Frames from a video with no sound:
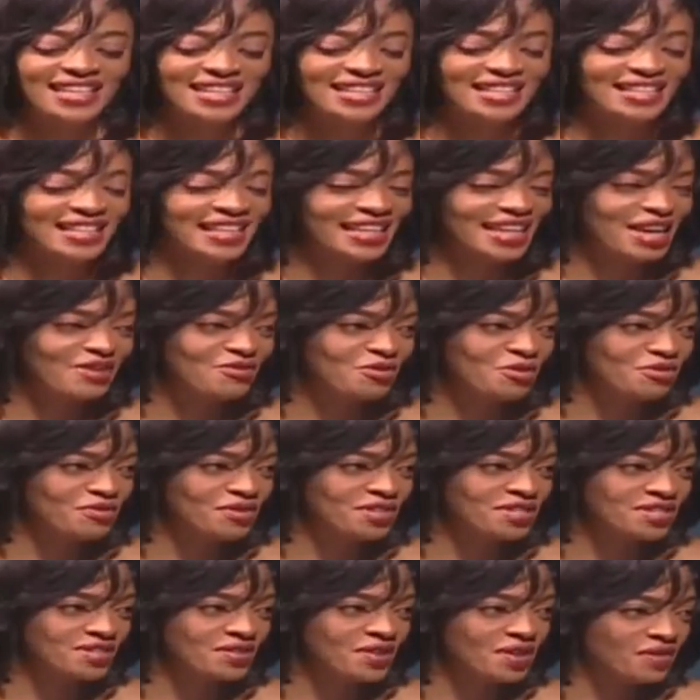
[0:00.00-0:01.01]
life of
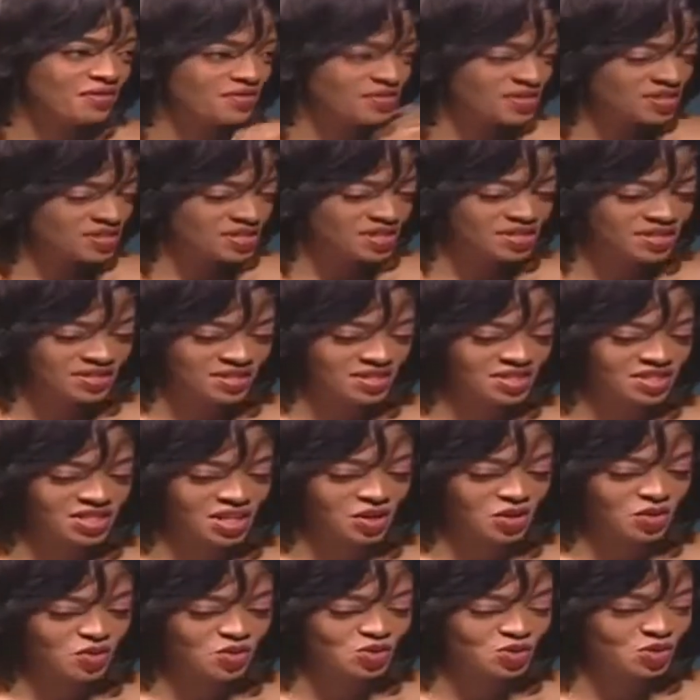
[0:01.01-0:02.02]
a physics teacher
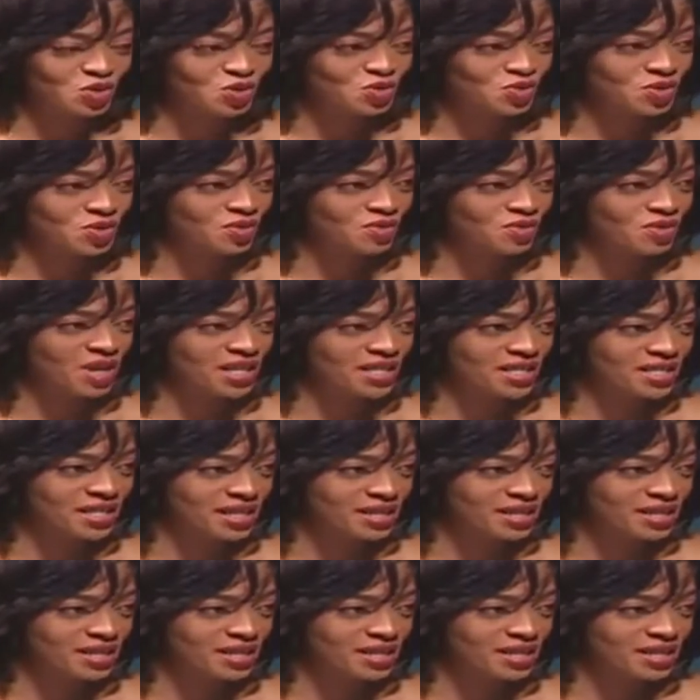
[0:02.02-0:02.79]
who is also a writer?